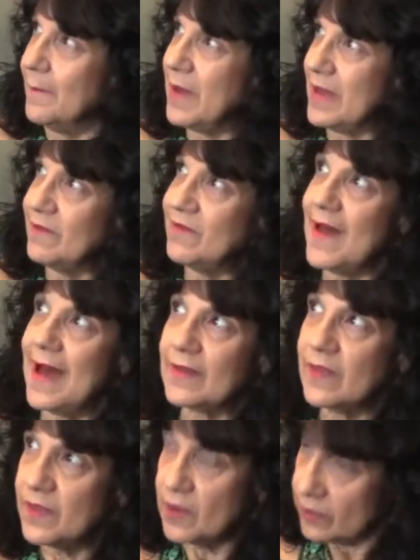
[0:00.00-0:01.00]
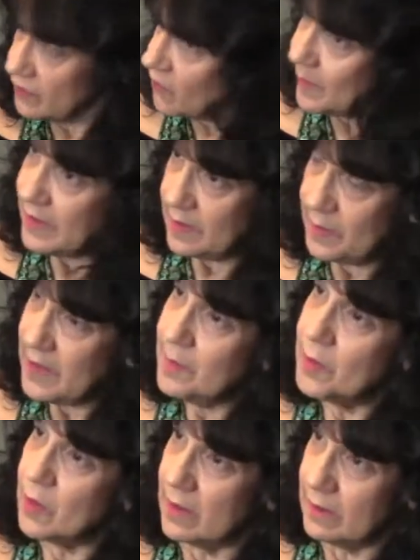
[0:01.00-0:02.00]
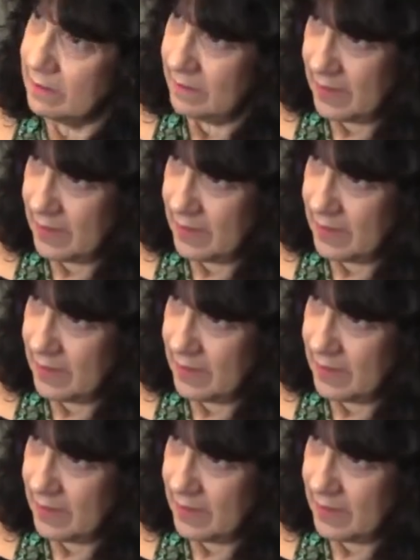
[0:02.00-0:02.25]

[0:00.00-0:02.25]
by the fact that there are so many people